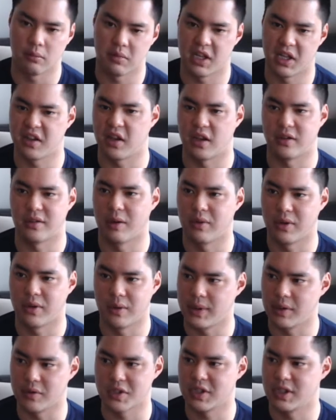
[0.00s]
But again, I wouldn't
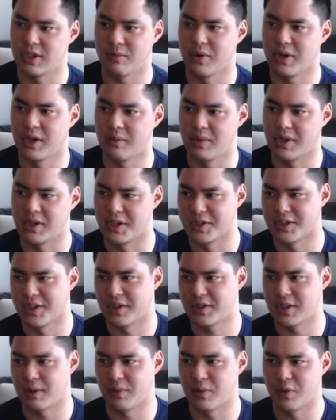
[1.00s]
be able to sleep well because
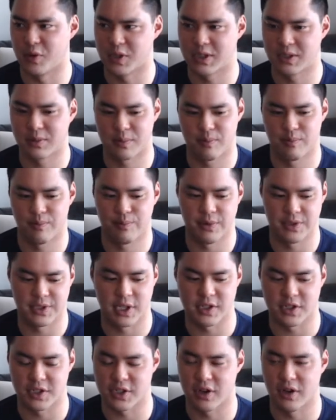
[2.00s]
like some of those
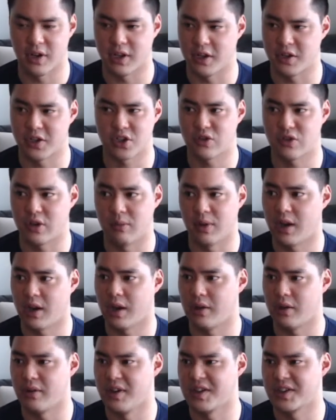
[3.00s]
positions are like extremely high
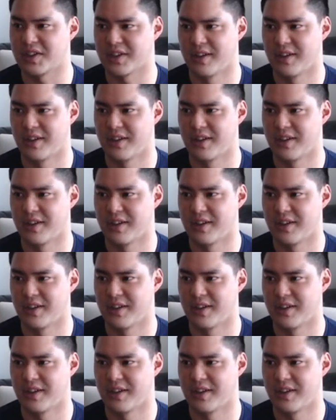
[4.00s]
risk.